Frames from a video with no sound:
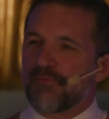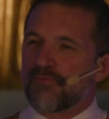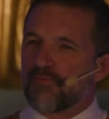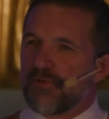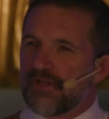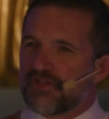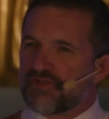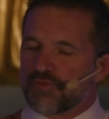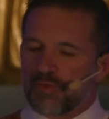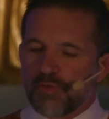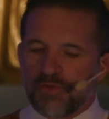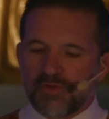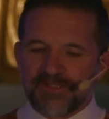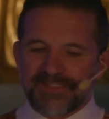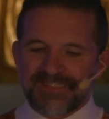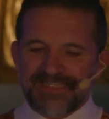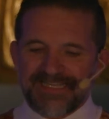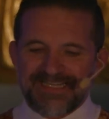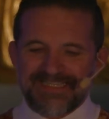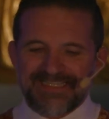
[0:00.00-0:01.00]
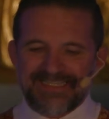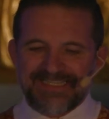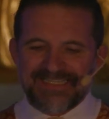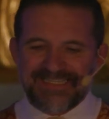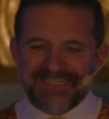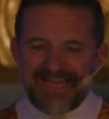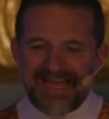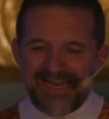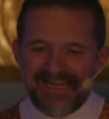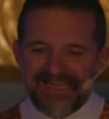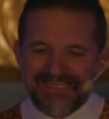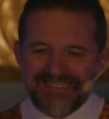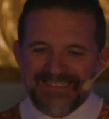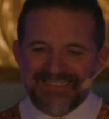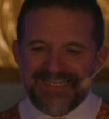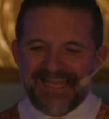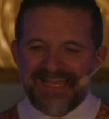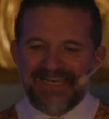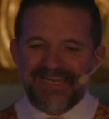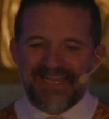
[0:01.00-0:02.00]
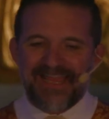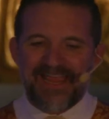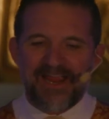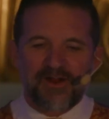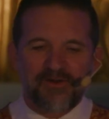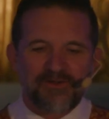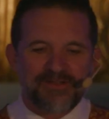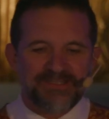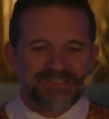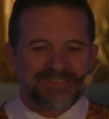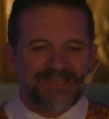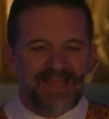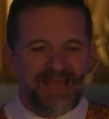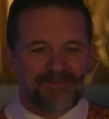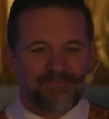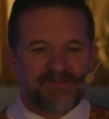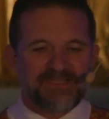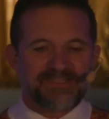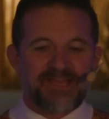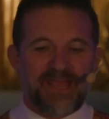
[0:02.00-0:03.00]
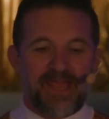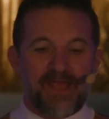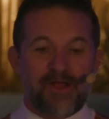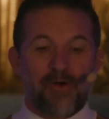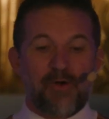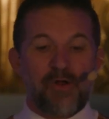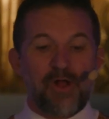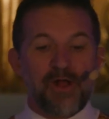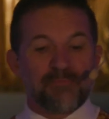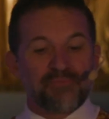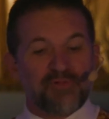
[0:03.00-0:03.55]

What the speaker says: Rituals Aesthetic Skincare in San Mateo.